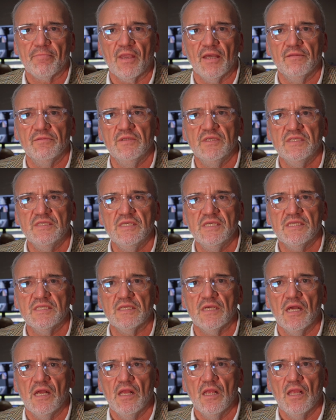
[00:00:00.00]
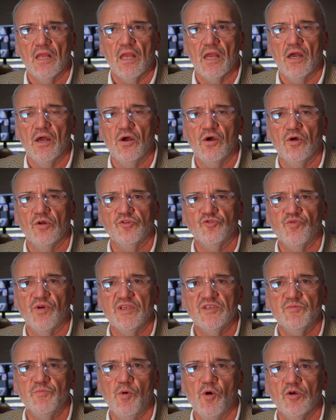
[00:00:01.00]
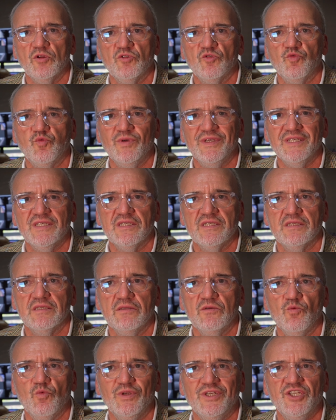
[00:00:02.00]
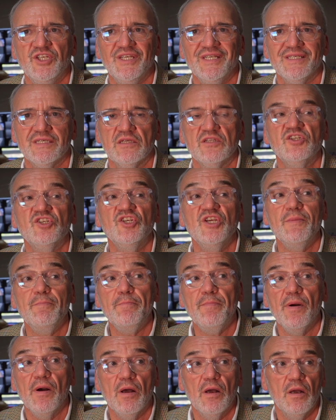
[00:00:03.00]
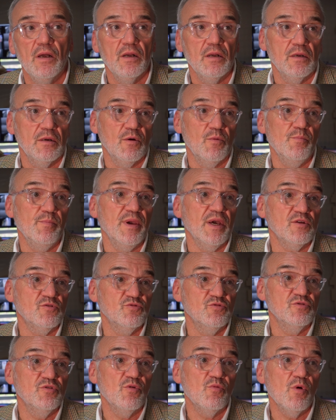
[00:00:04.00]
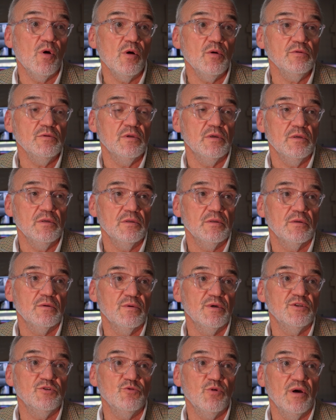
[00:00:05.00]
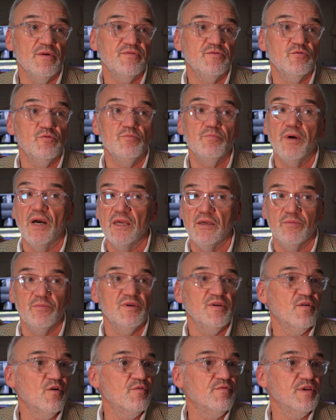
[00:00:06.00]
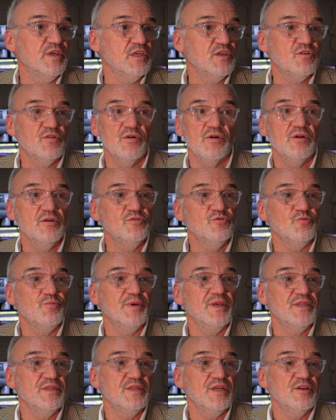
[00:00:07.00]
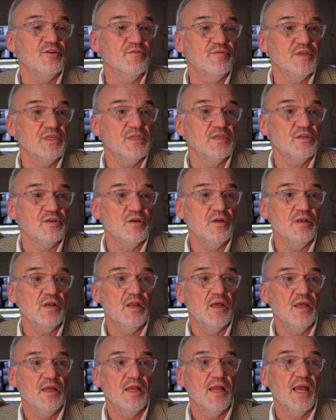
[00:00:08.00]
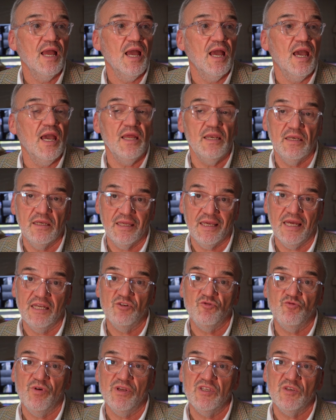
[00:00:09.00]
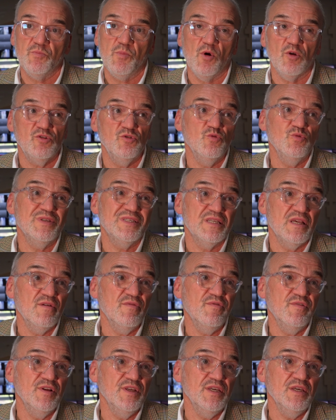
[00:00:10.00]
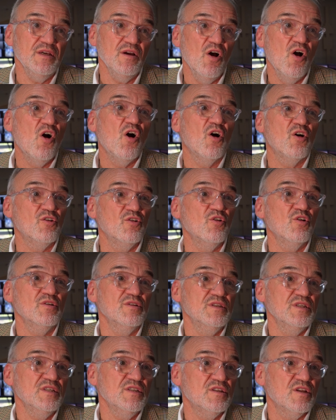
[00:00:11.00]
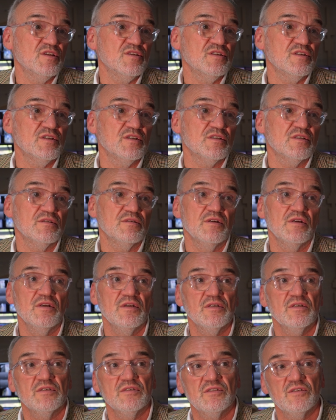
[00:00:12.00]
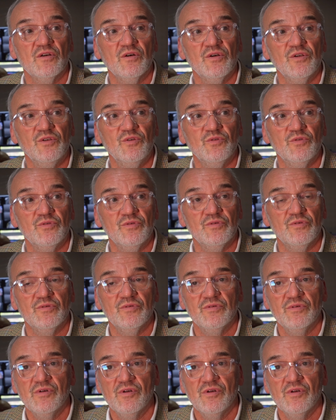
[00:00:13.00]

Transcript: this is uh, transport with which is uh, cheap compared to the road, when you have to buy a vehicle to maintain a vehicle, and can transport you safely, mm. On long distances. So you,